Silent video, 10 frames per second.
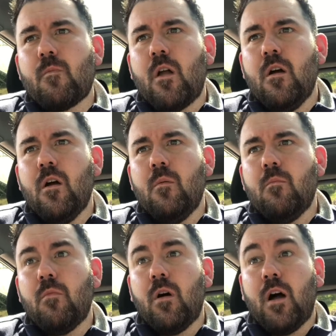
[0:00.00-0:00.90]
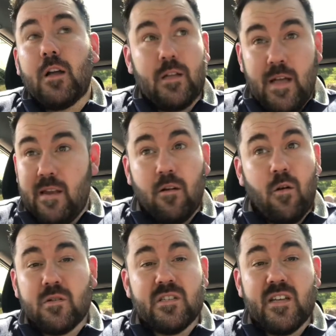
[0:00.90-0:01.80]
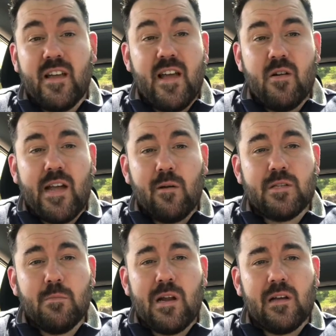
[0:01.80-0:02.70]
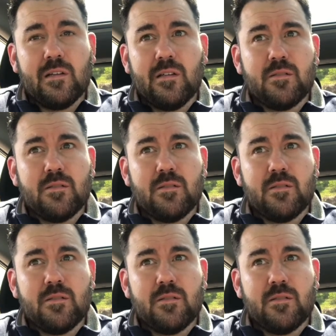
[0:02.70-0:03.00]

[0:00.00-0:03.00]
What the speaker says: Again, I'd like to see it here at Celtic Manor.